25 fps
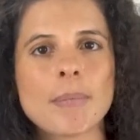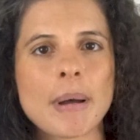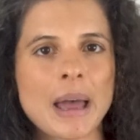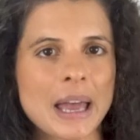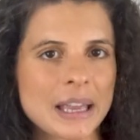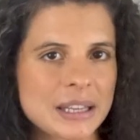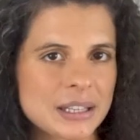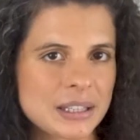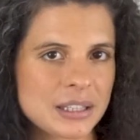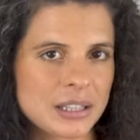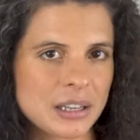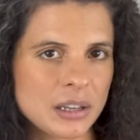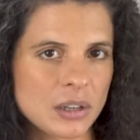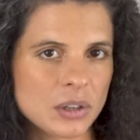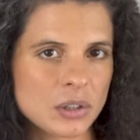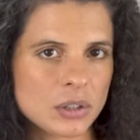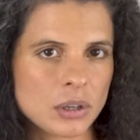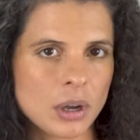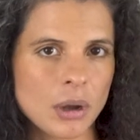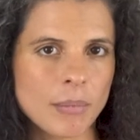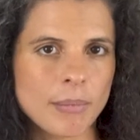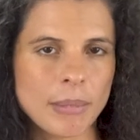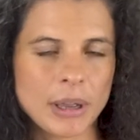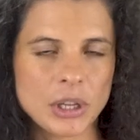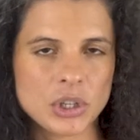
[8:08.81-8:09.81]
Pastels
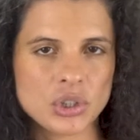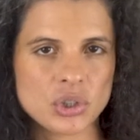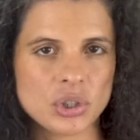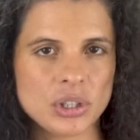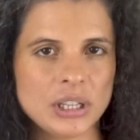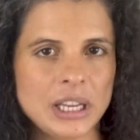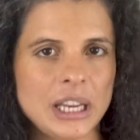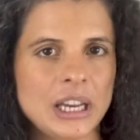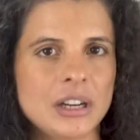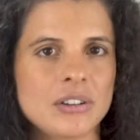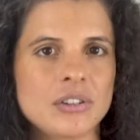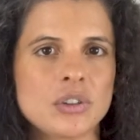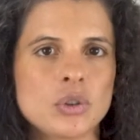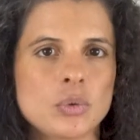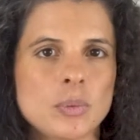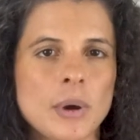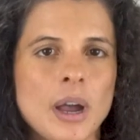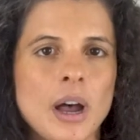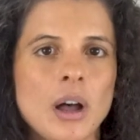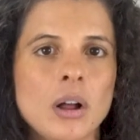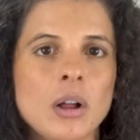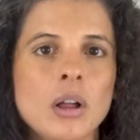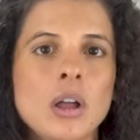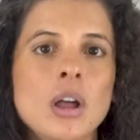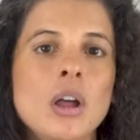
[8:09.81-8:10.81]
are mentioned here as
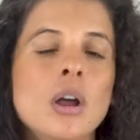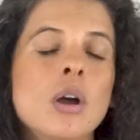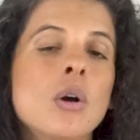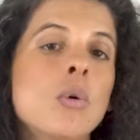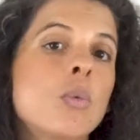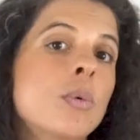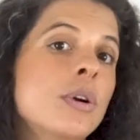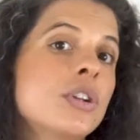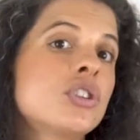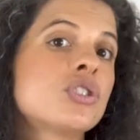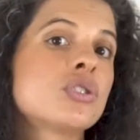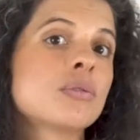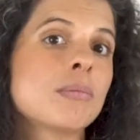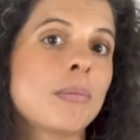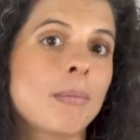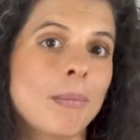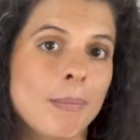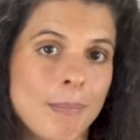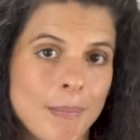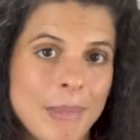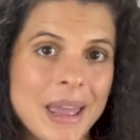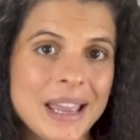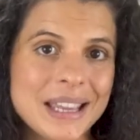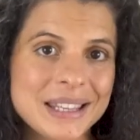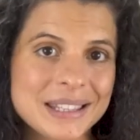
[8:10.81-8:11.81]
well, which
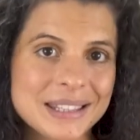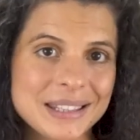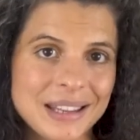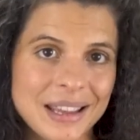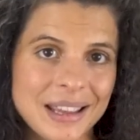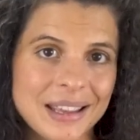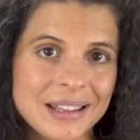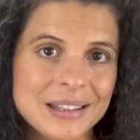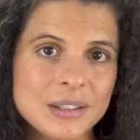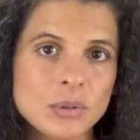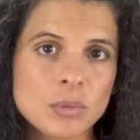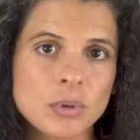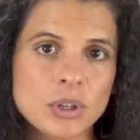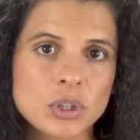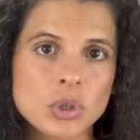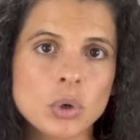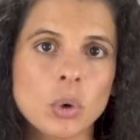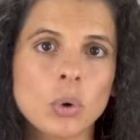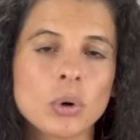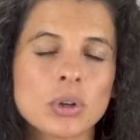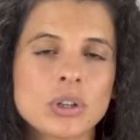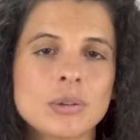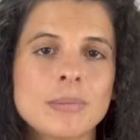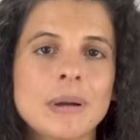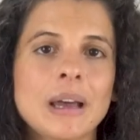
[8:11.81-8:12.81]
makes sense. We
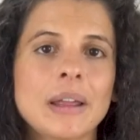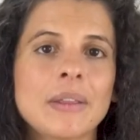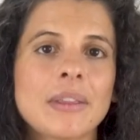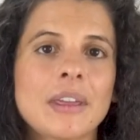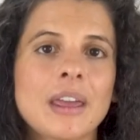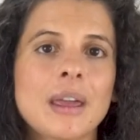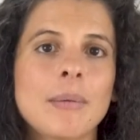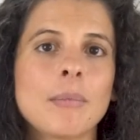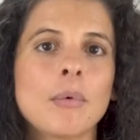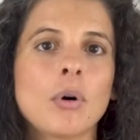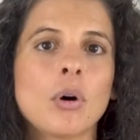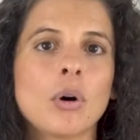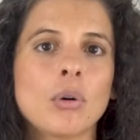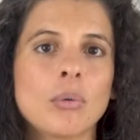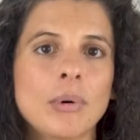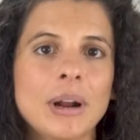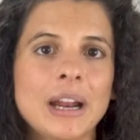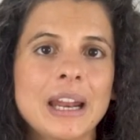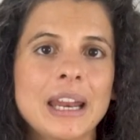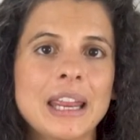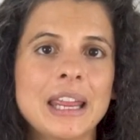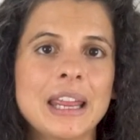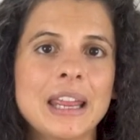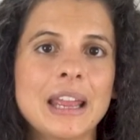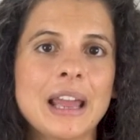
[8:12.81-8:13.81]
talked about them
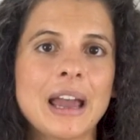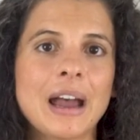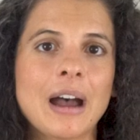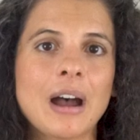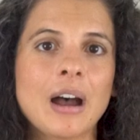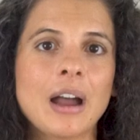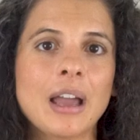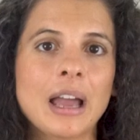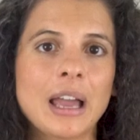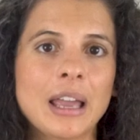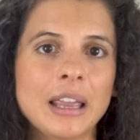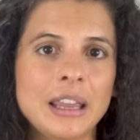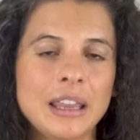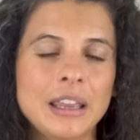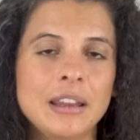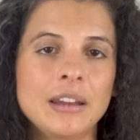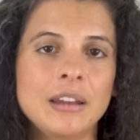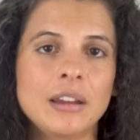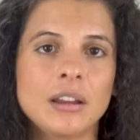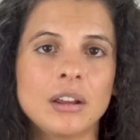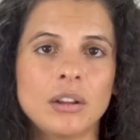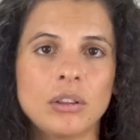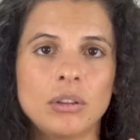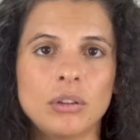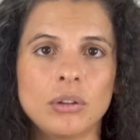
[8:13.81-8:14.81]
already uh,
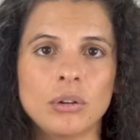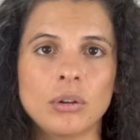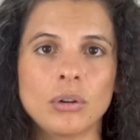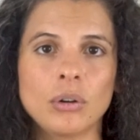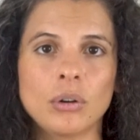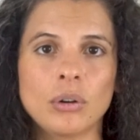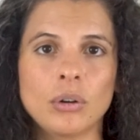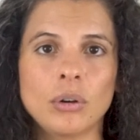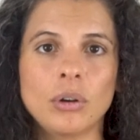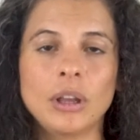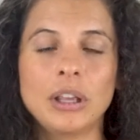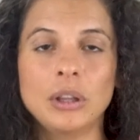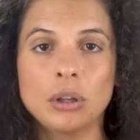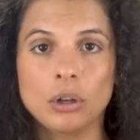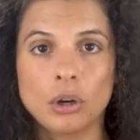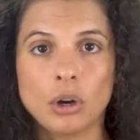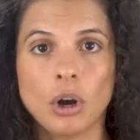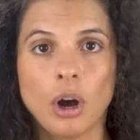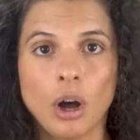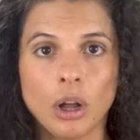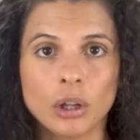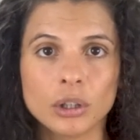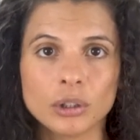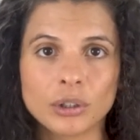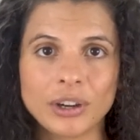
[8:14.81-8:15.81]
in the in the
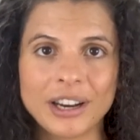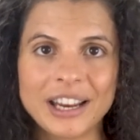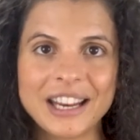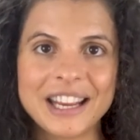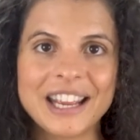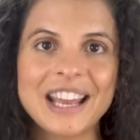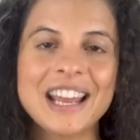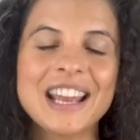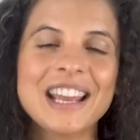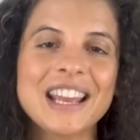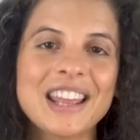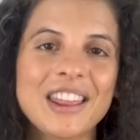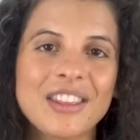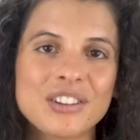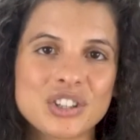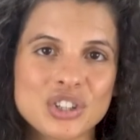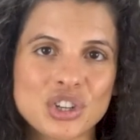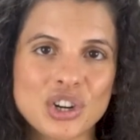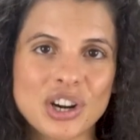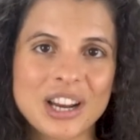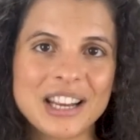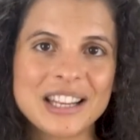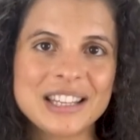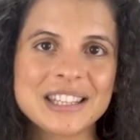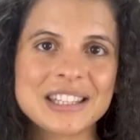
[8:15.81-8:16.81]
coloring
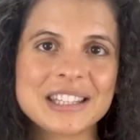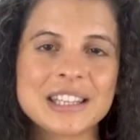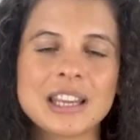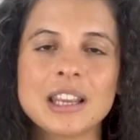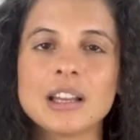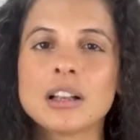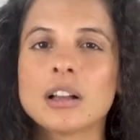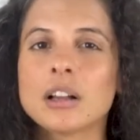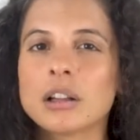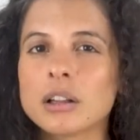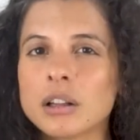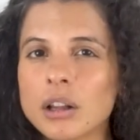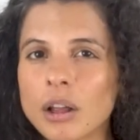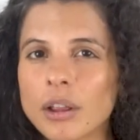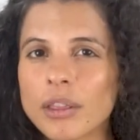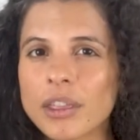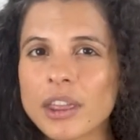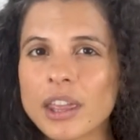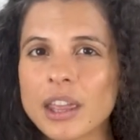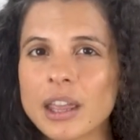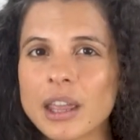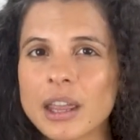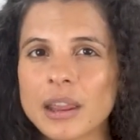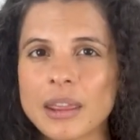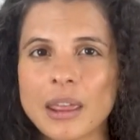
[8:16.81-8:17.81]
trends in
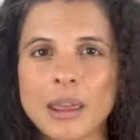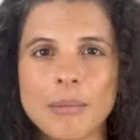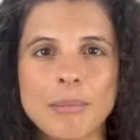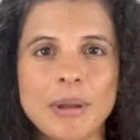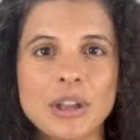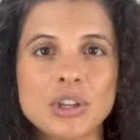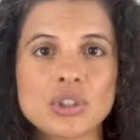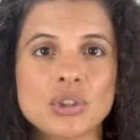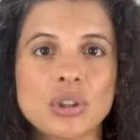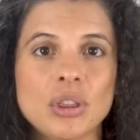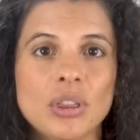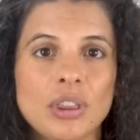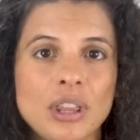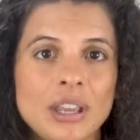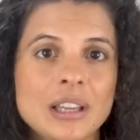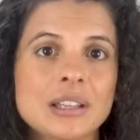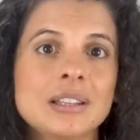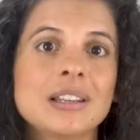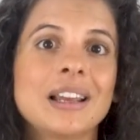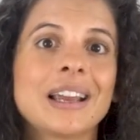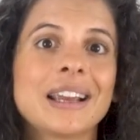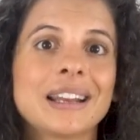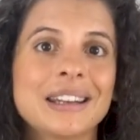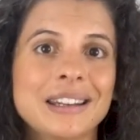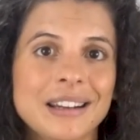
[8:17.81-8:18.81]
clothing. They mentioned
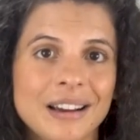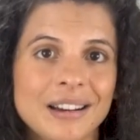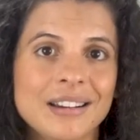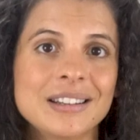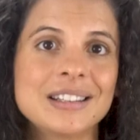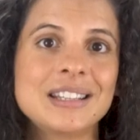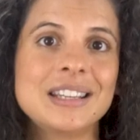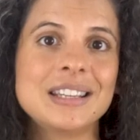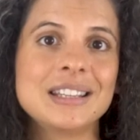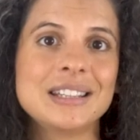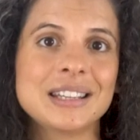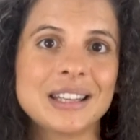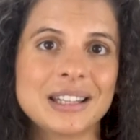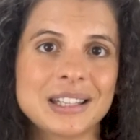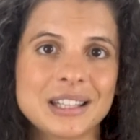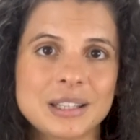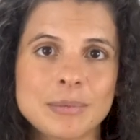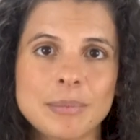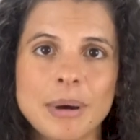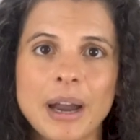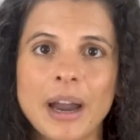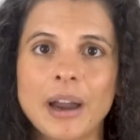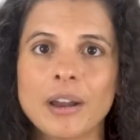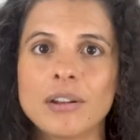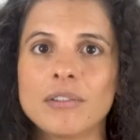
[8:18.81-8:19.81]
things like 90s
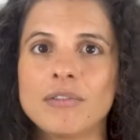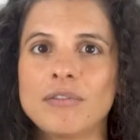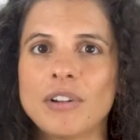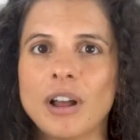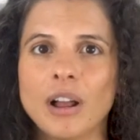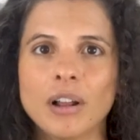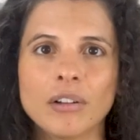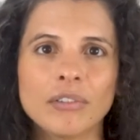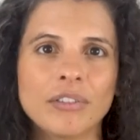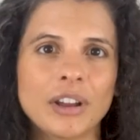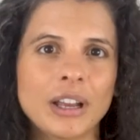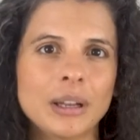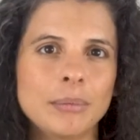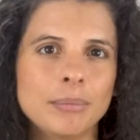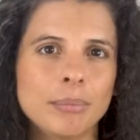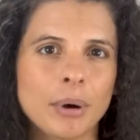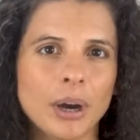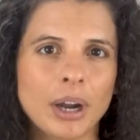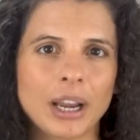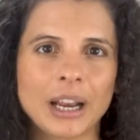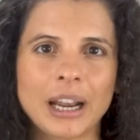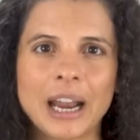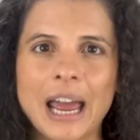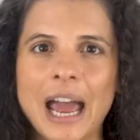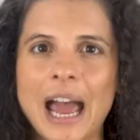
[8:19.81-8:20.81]
inspired velvet
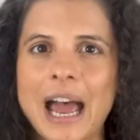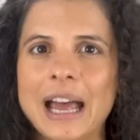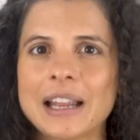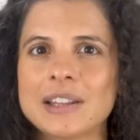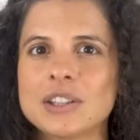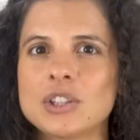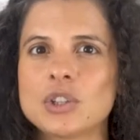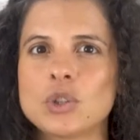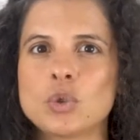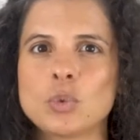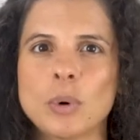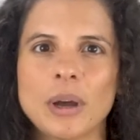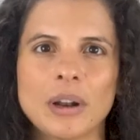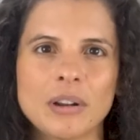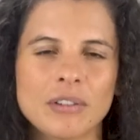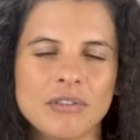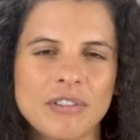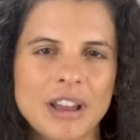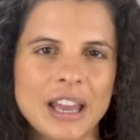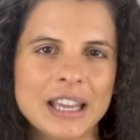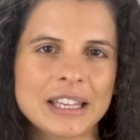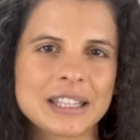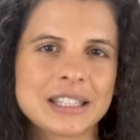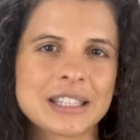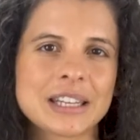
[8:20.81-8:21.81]
bucket hat, sweater
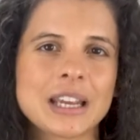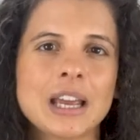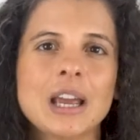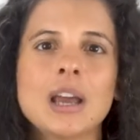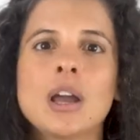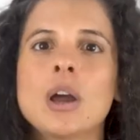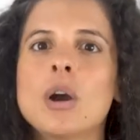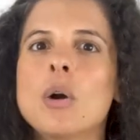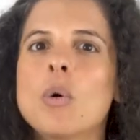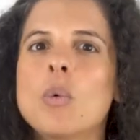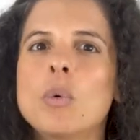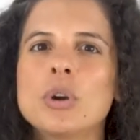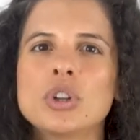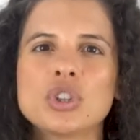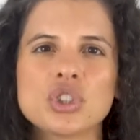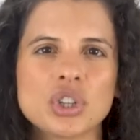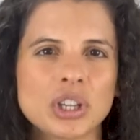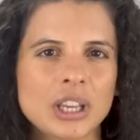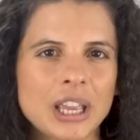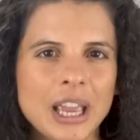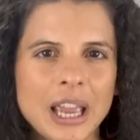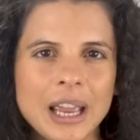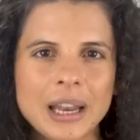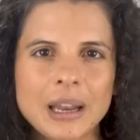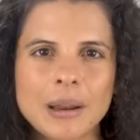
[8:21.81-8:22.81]
vest, which
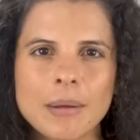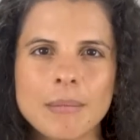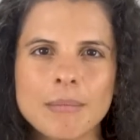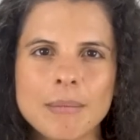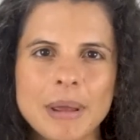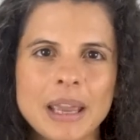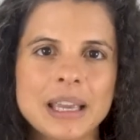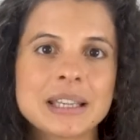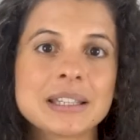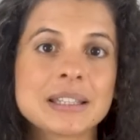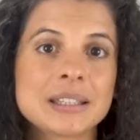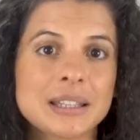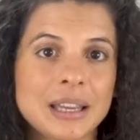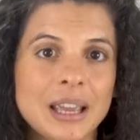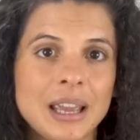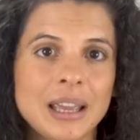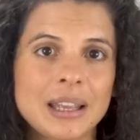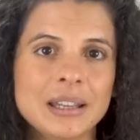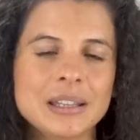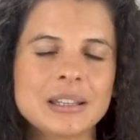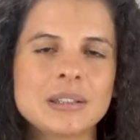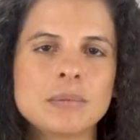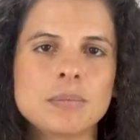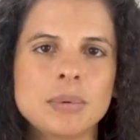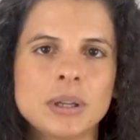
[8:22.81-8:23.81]
again makes
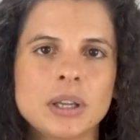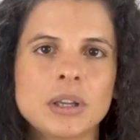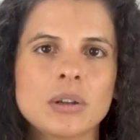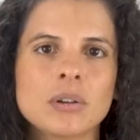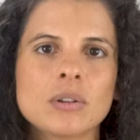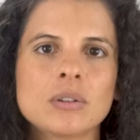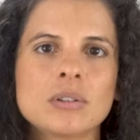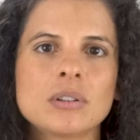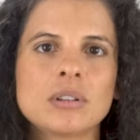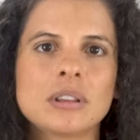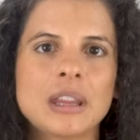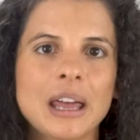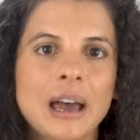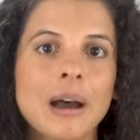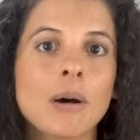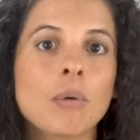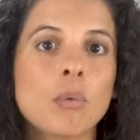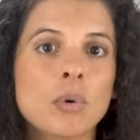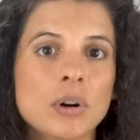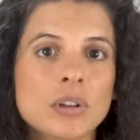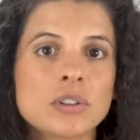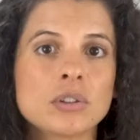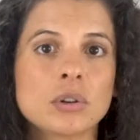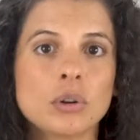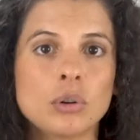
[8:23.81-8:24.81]
sense because that
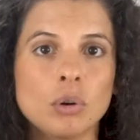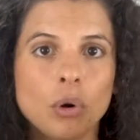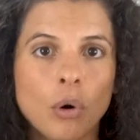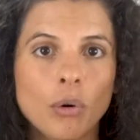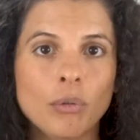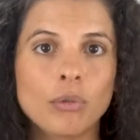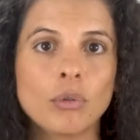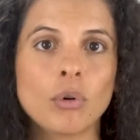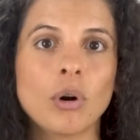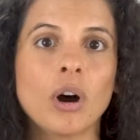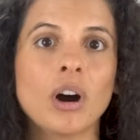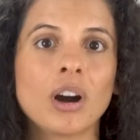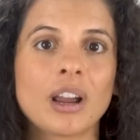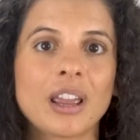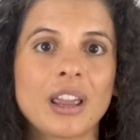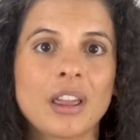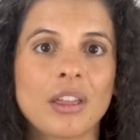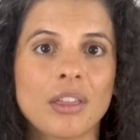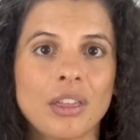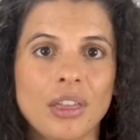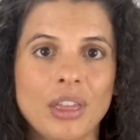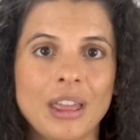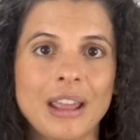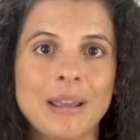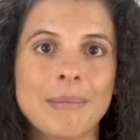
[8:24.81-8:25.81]
was an overarching
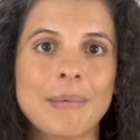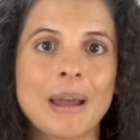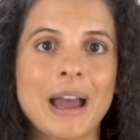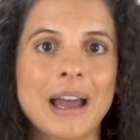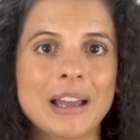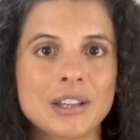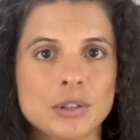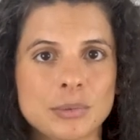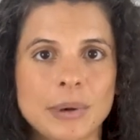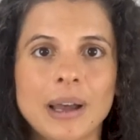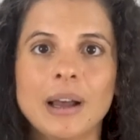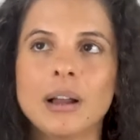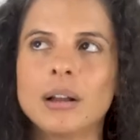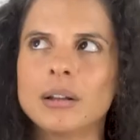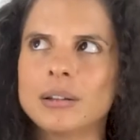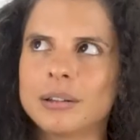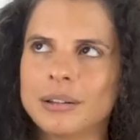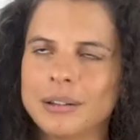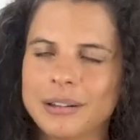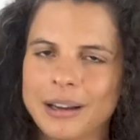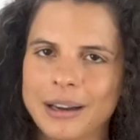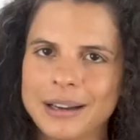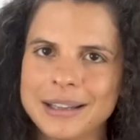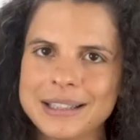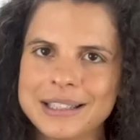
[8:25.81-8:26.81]
theme as well, the
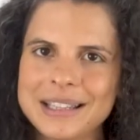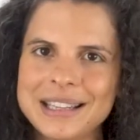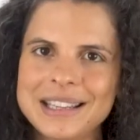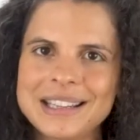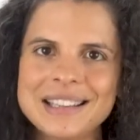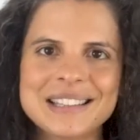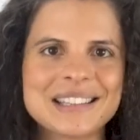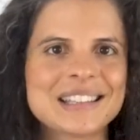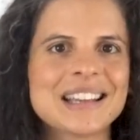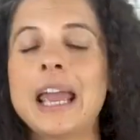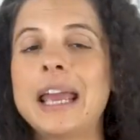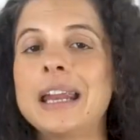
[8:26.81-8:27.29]
90s.